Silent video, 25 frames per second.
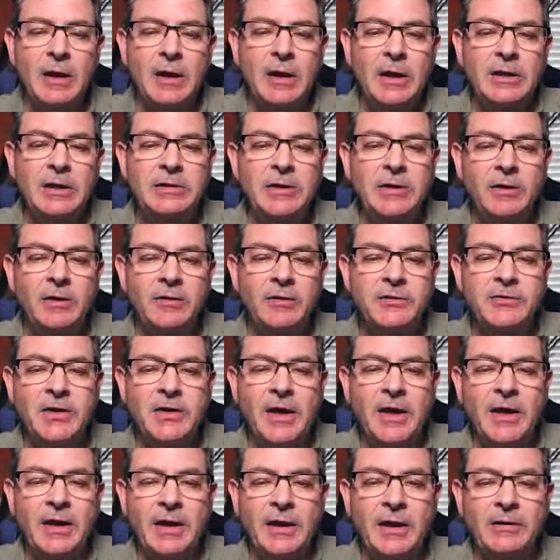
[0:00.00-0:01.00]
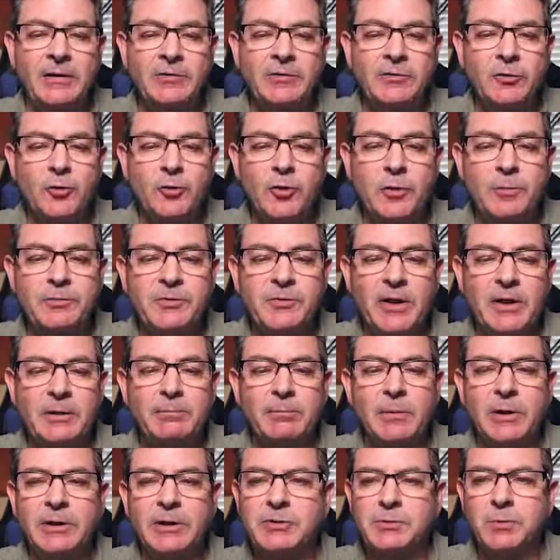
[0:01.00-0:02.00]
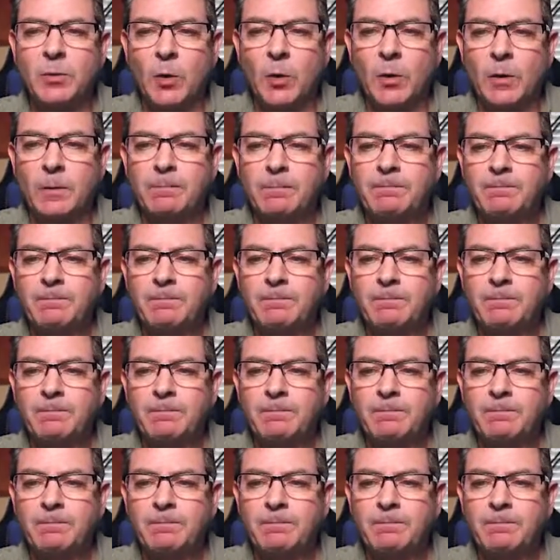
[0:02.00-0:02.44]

adults, hangout groups, and much more.